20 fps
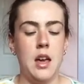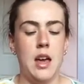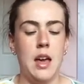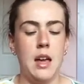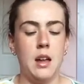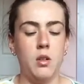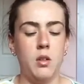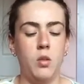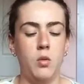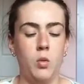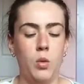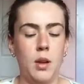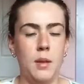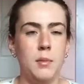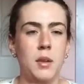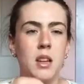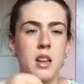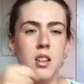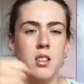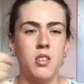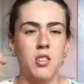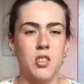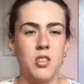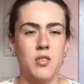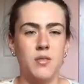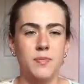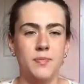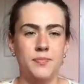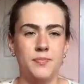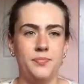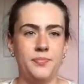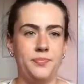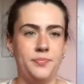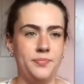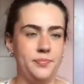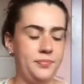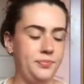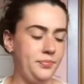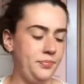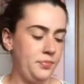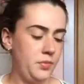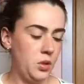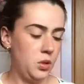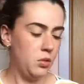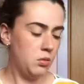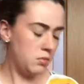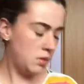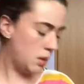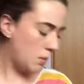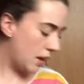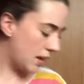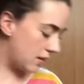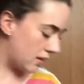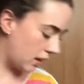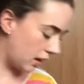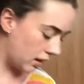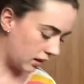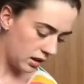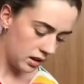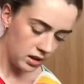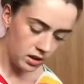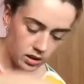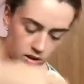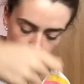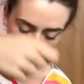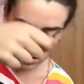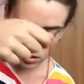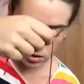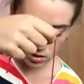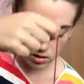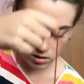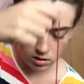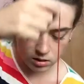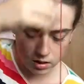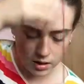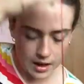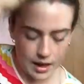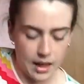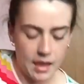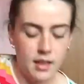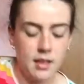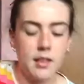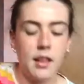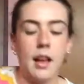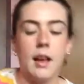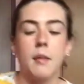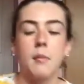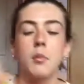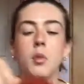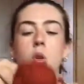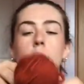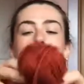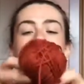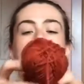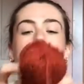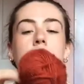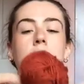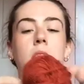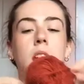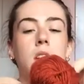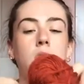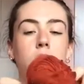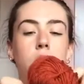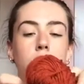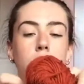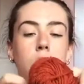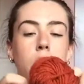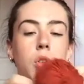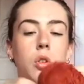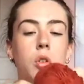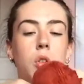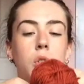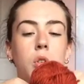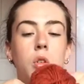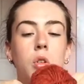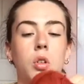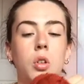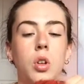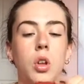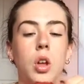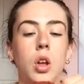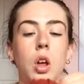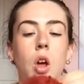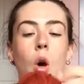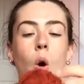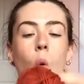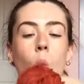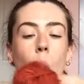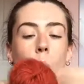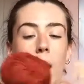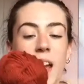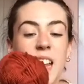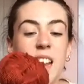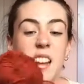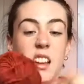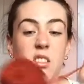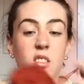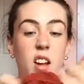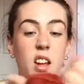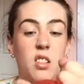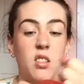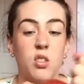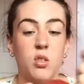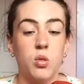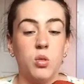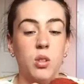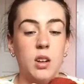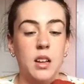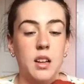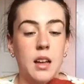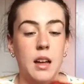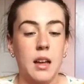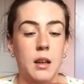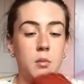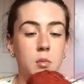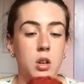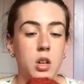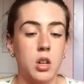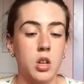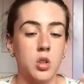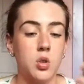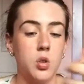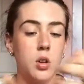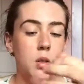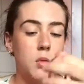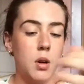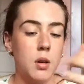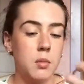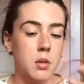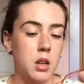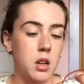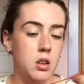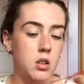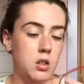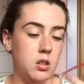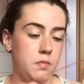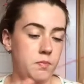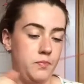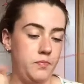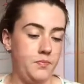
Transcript: and what I'm going to do, oh it's a bit stuck, is I'm going to wind it round. So I'm going to show you what I'm going to do.